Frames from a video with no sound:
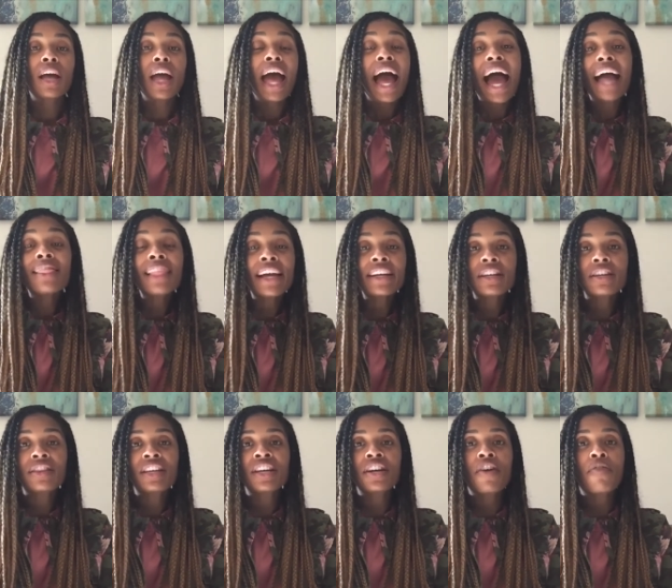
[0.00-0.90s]
I like to
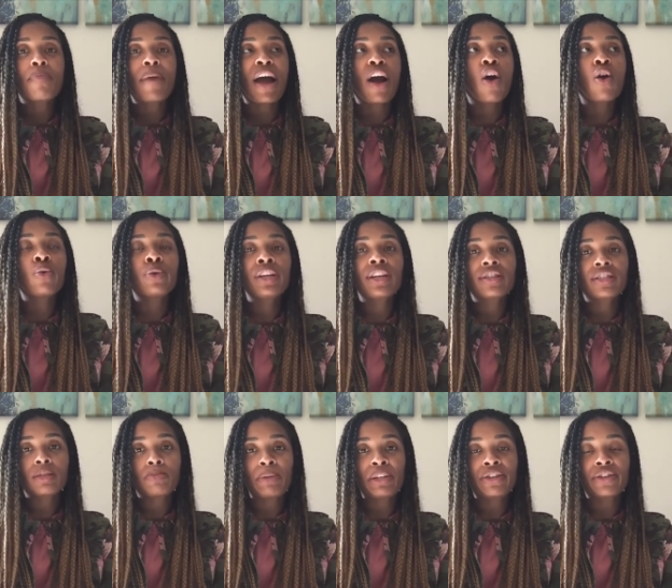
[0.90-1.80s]
think of my own
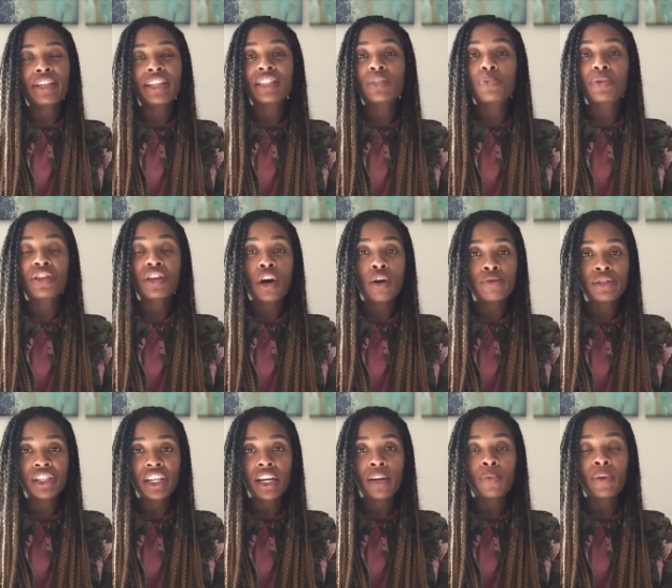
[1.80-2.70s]
experience with
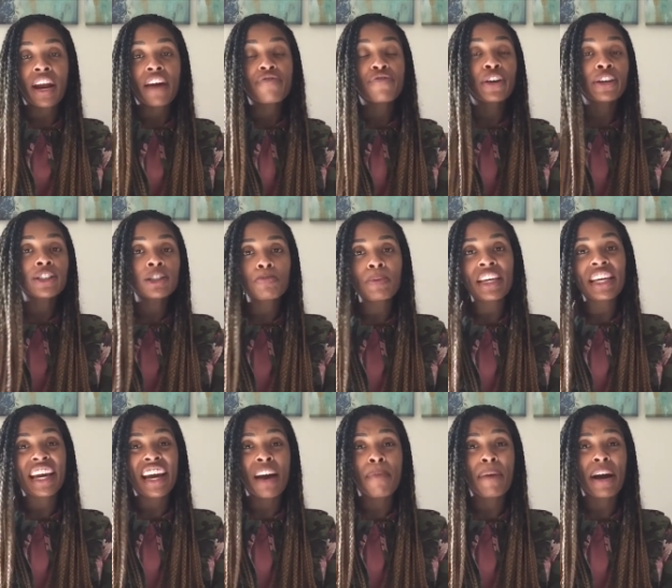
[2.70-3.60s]
coaching. When I first
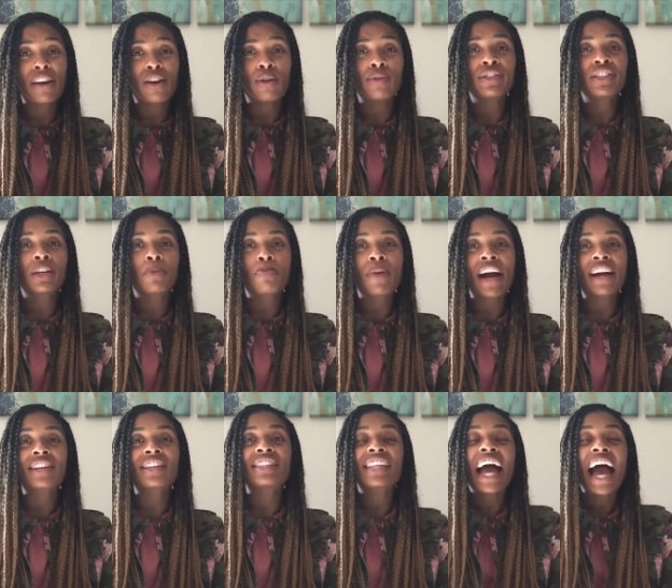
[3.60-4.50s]
began my coaching
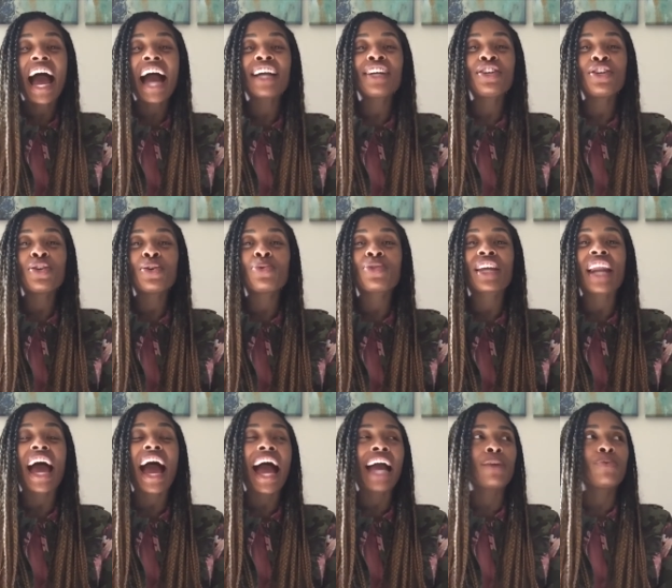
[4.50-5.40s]
practice, I knew that
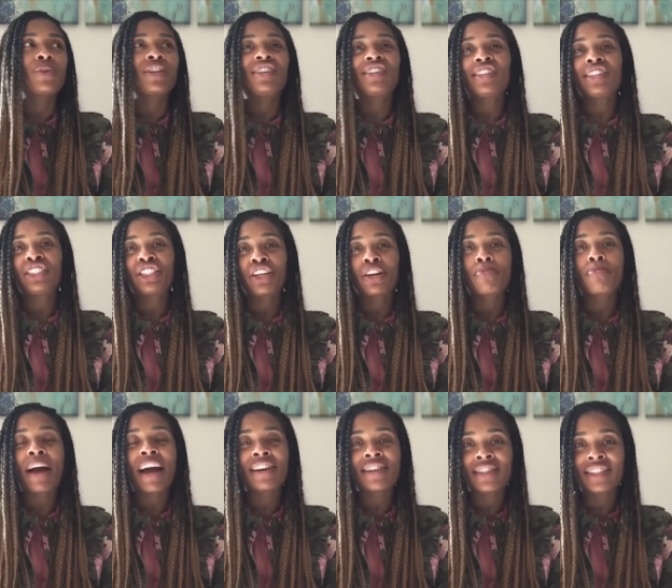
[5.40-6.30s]
I wanted to share
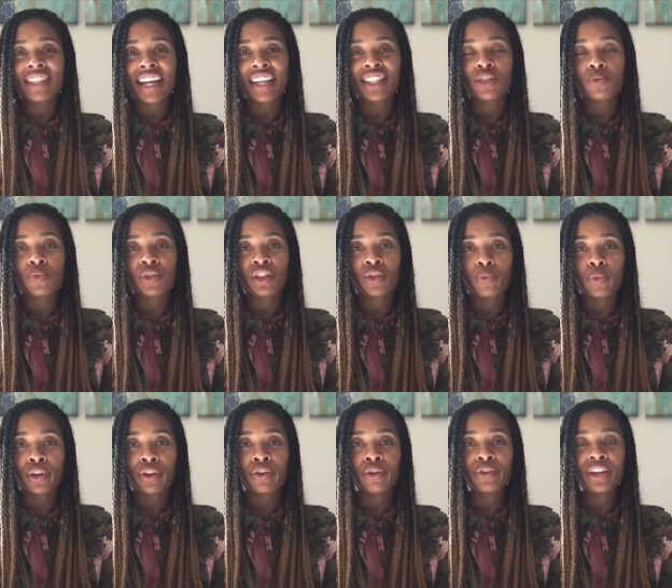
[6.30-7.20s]
my insights with the
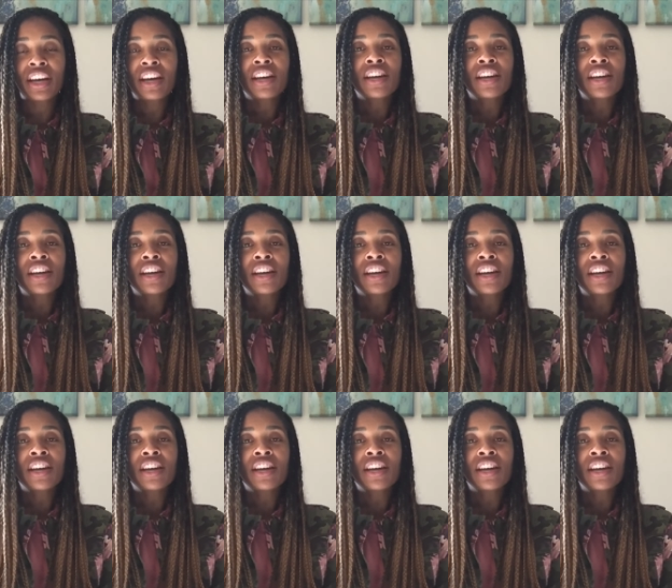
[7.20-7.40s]
world.